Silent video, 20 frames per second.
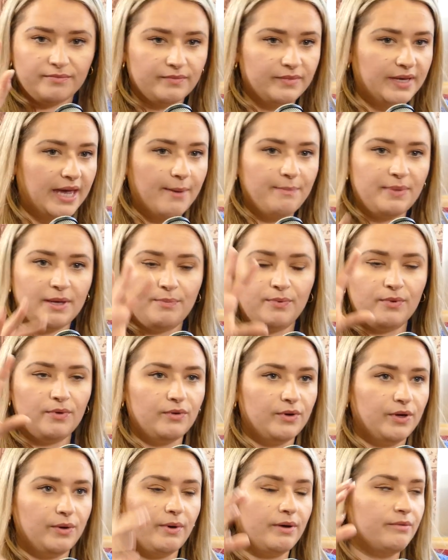get
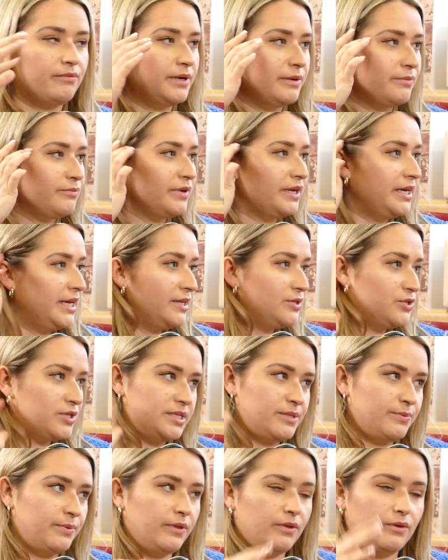people who I really
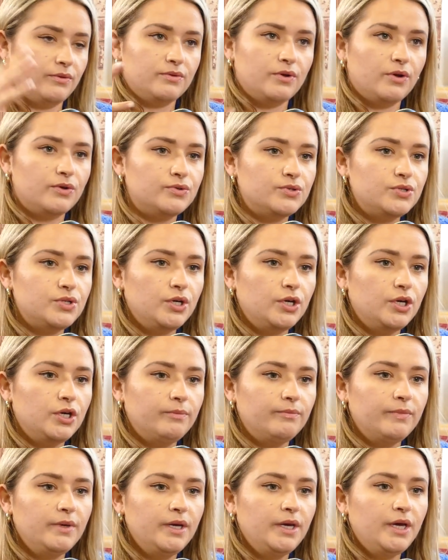interested with on
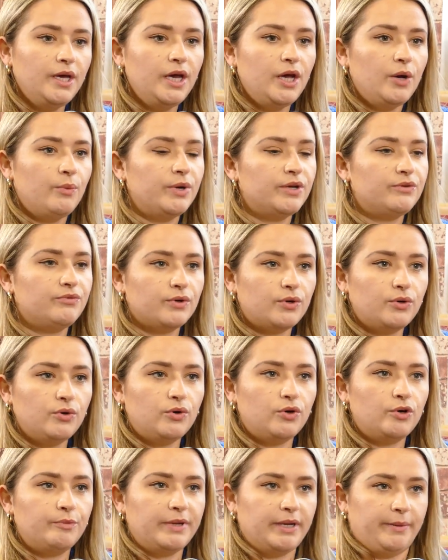Zoom. We'd
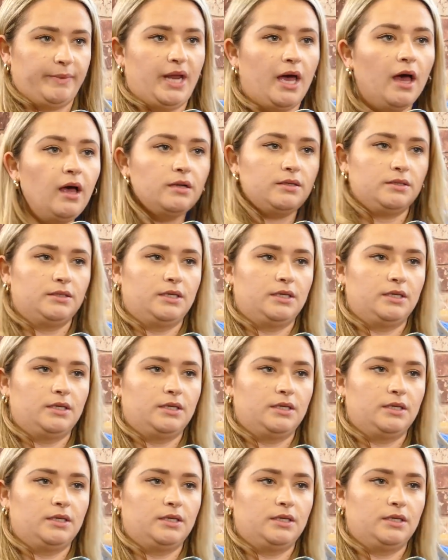record, but it'd be like,